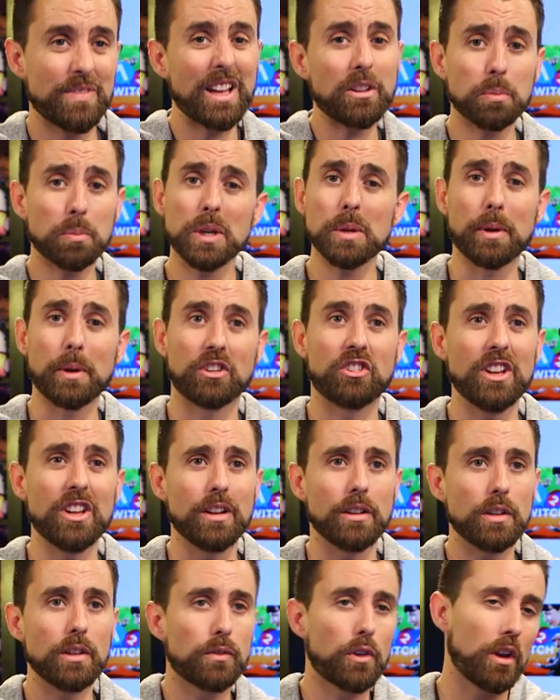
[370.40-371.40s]
And that's pretty much
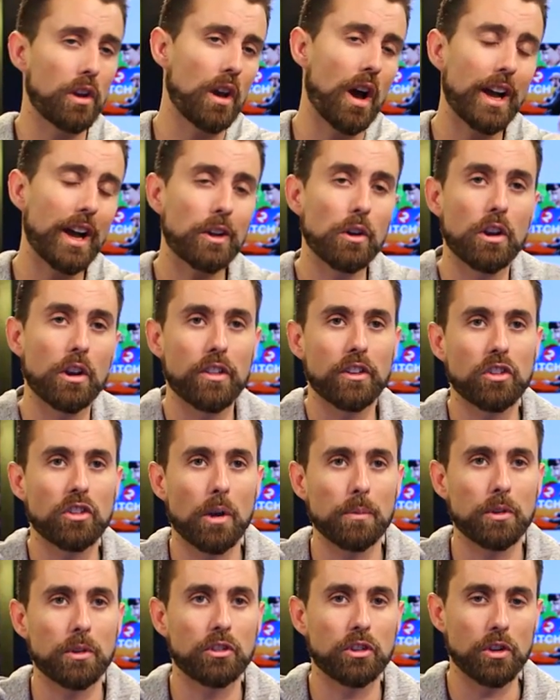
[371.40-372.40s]
it. You've got an icon at the
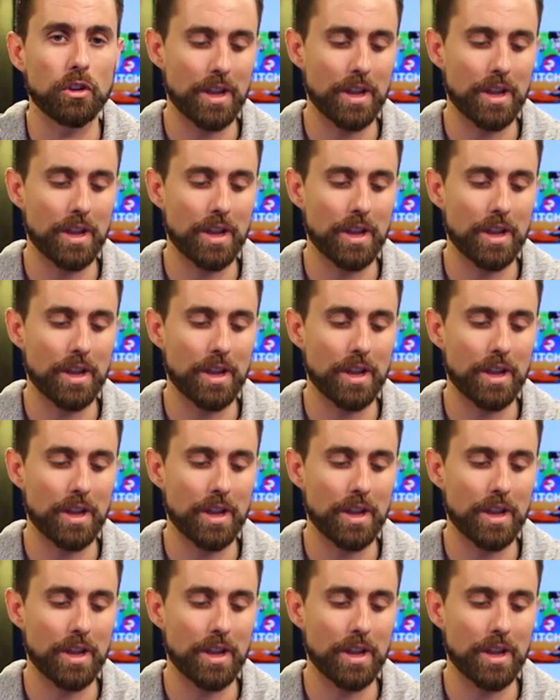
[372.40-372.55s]
top to show